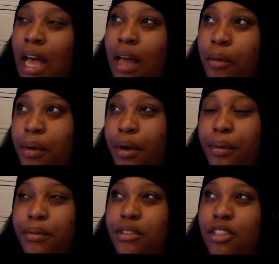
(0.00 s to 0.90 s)
I don't
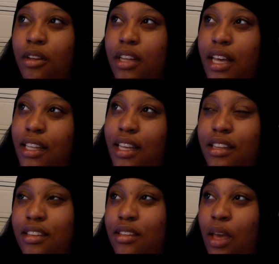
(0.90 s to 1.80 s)
know. So like that
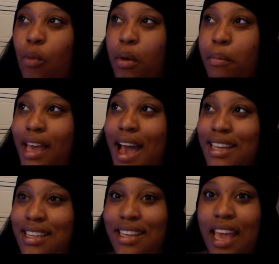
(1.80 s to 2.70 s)
he's just like one big
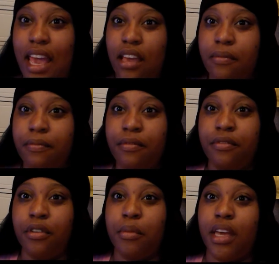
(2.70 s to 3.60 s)
IDK
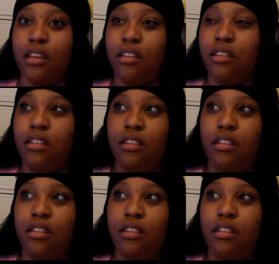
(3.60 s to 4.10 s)
for me.